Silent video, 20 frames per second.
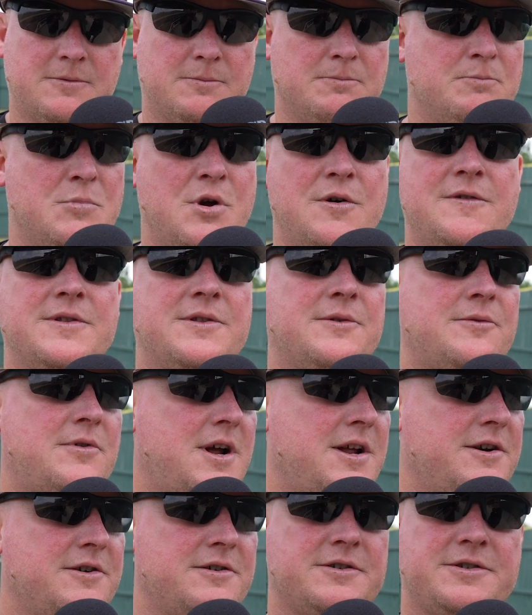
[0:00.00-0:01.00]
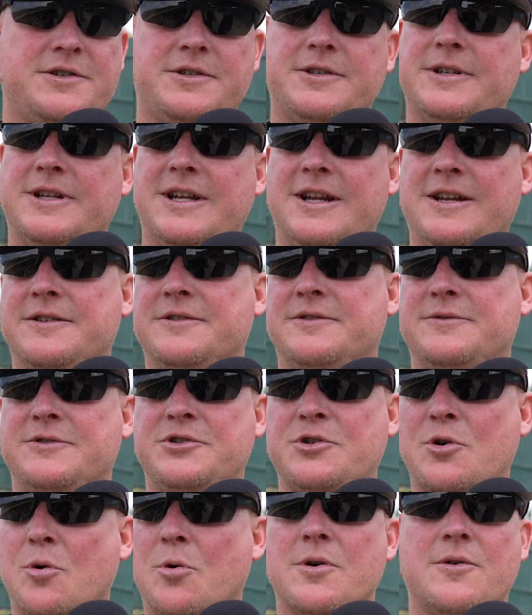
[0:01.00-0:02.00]
moving the runners and
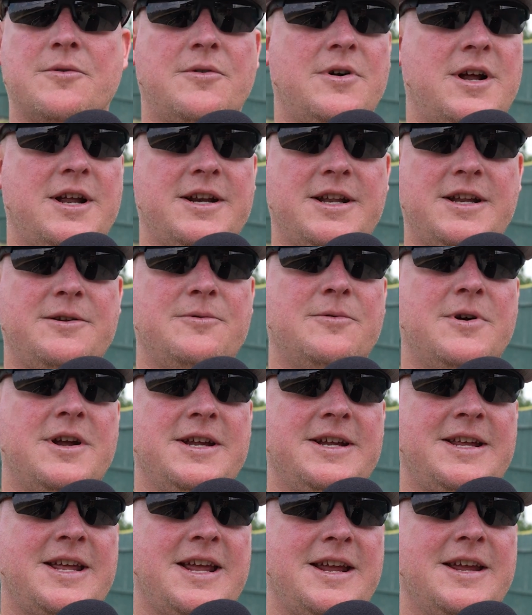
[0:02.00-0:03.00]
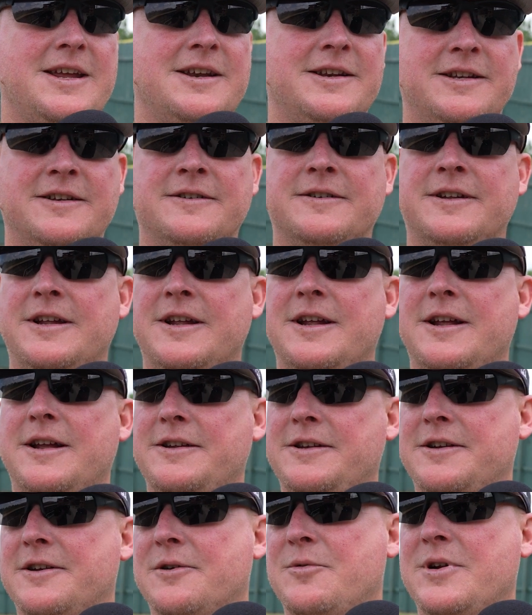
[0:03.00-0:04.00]
scoring a run any way you can. And,
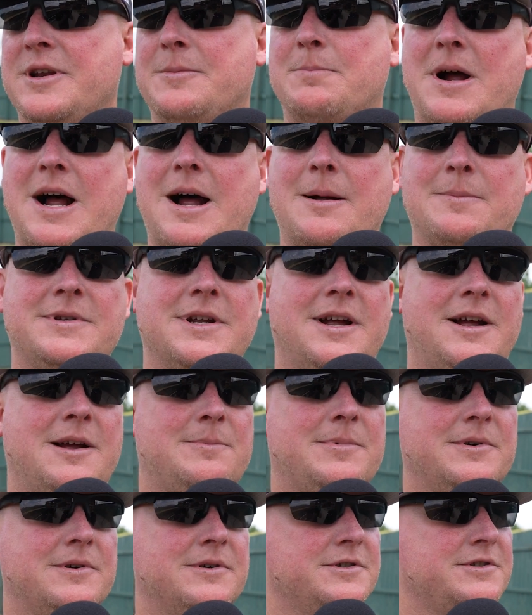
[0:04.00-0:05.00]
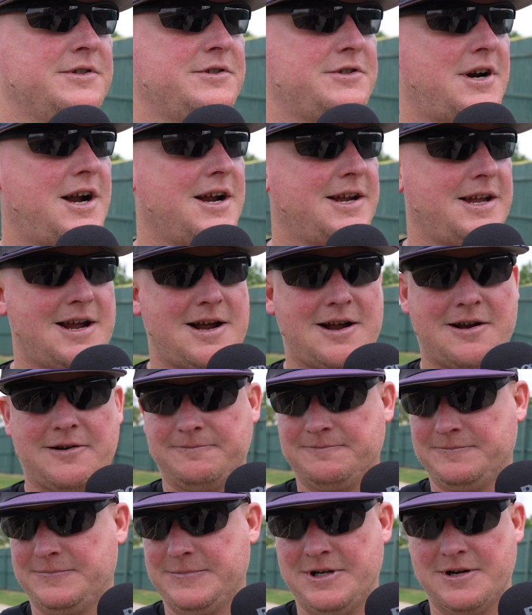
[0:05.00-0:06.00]
we had popped up or strike out,
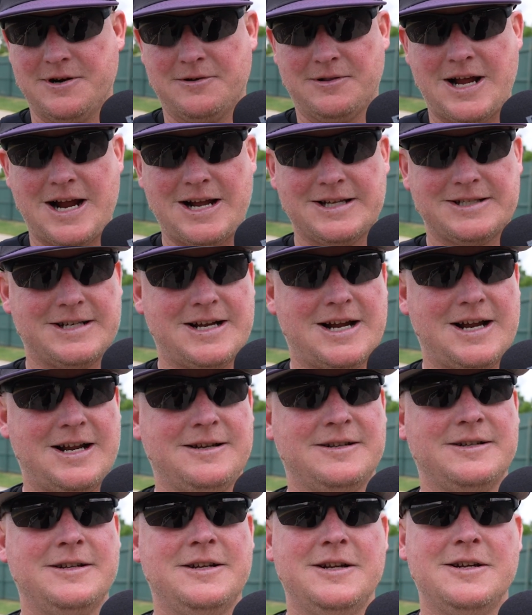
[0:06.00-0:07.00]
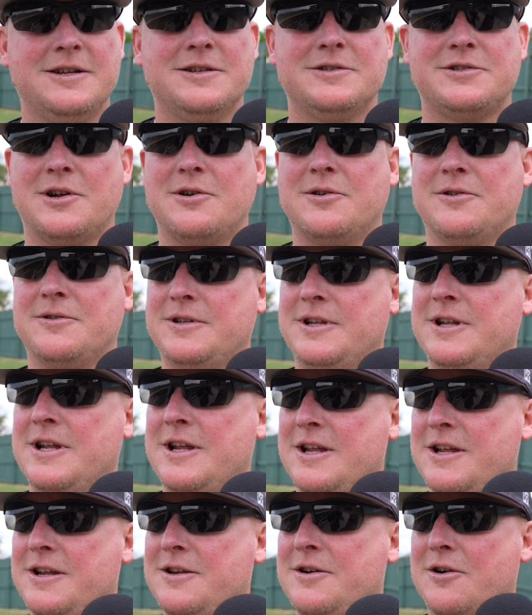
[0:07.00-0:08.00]
last night. So,
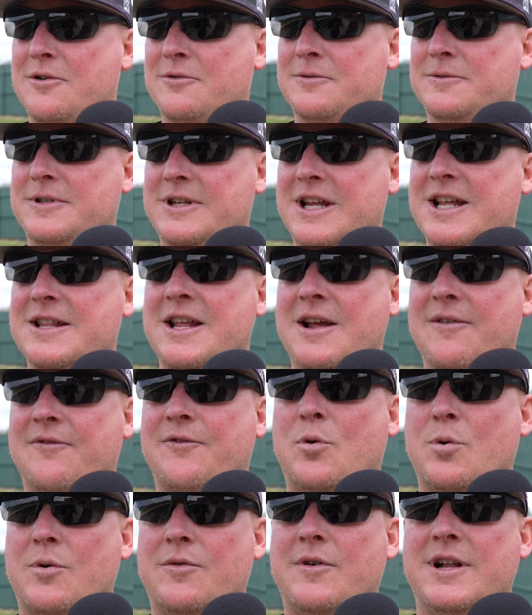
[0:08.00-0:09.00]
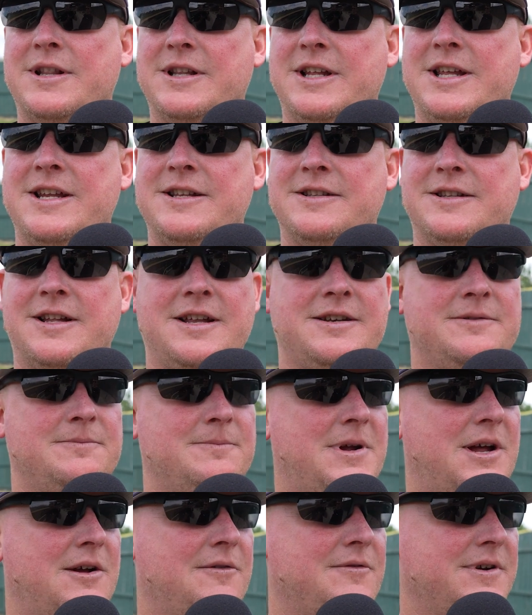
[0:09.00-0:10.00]
getting that 4-run lead and letting
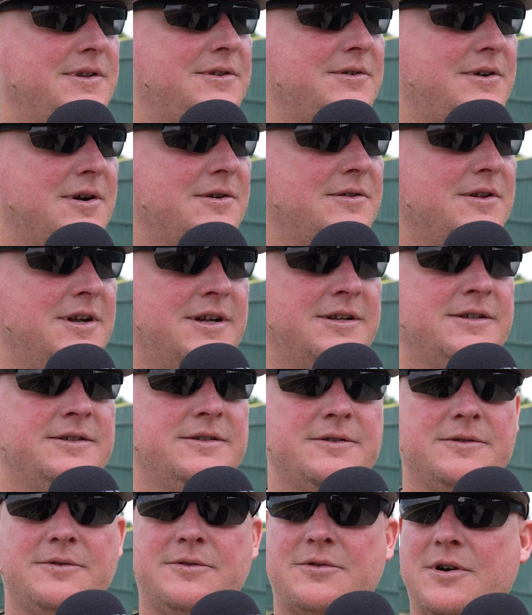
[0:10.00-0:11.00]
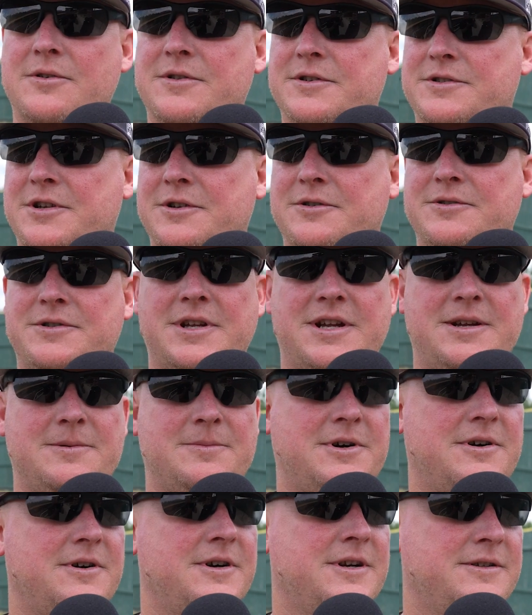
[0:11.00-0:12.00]
Pelfrey throw the
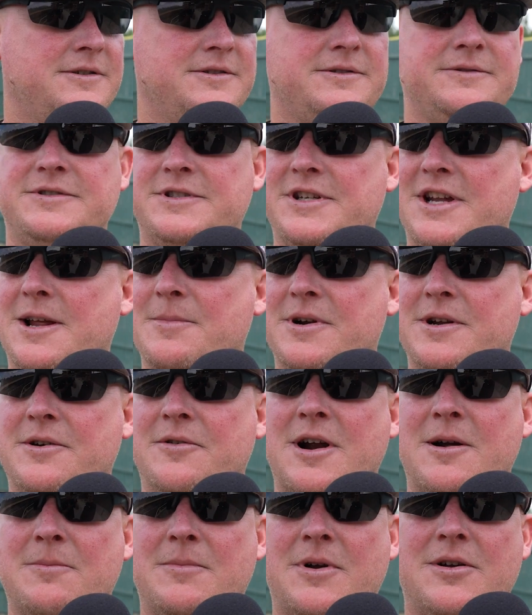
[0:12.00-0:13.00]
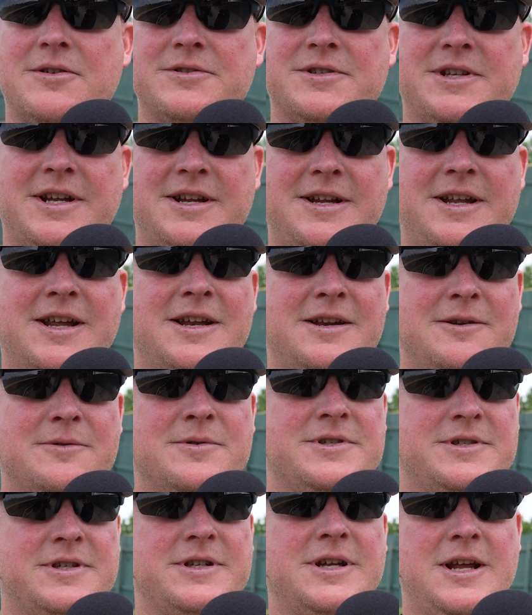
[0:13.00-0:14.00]
2-seamer and see how many ground balls he could get. It
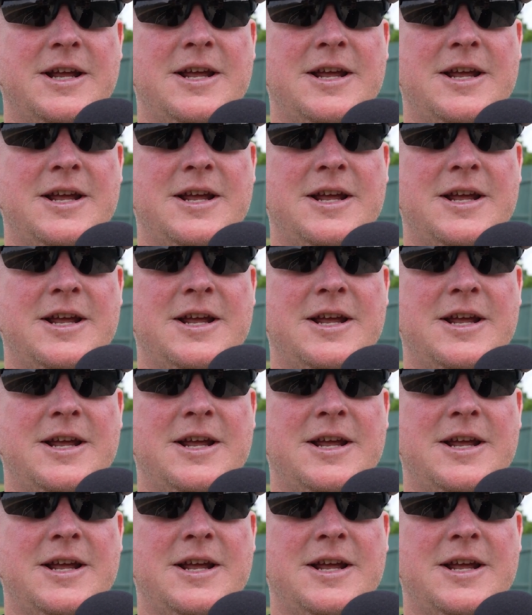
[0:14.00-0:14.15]
was